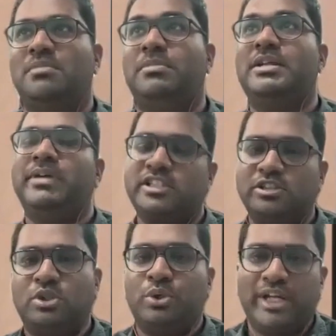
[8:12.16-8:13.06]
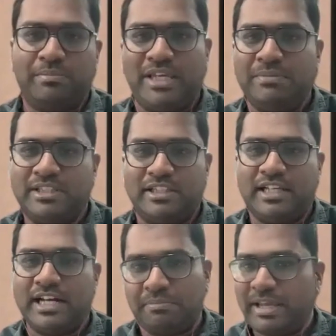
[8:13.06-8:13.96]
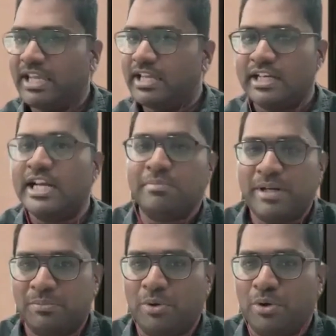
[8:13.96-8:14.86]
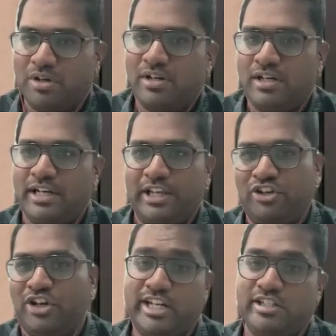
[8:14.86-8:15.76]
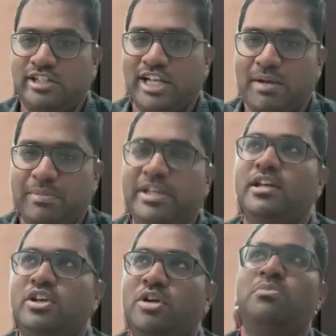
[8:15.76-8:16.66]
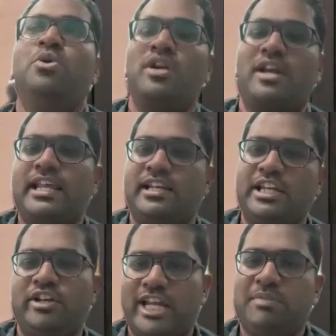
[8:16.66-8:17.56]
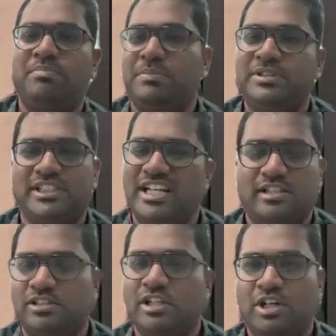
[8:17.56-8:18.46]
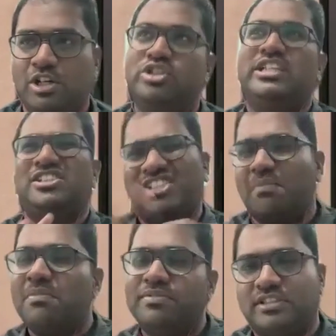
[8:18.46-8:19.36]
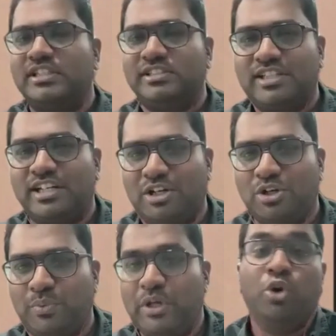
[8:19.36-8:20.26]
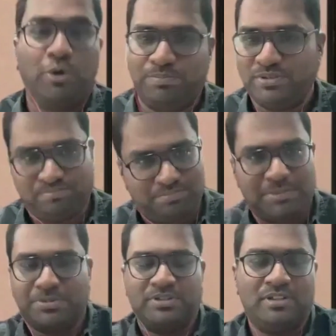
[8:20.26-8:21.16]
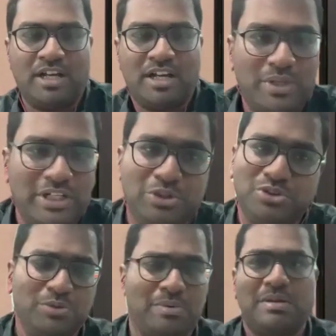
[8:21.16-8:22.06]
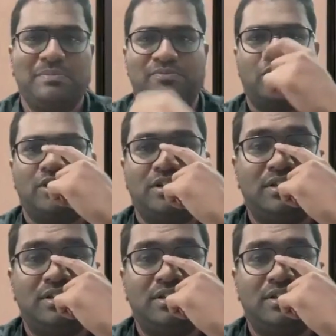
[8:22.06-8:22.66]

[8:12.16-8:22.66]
But imagine throwing a meme in there and making it a little bit more attention grabbing. You're more likely to get people's attention. So these are some of the things that we hope people will use Supermeme for.